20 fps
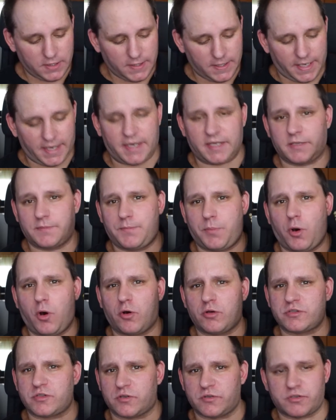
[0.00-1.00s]
and
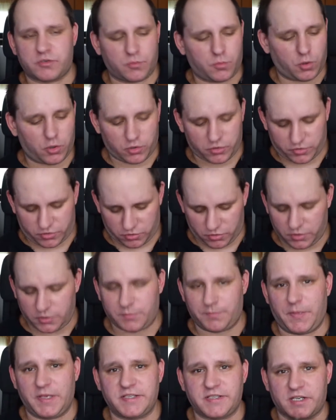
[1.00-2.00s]
pause also works. So
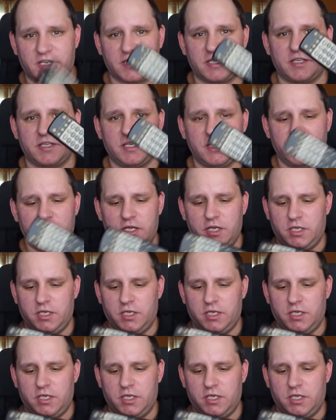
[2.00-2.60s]
it basically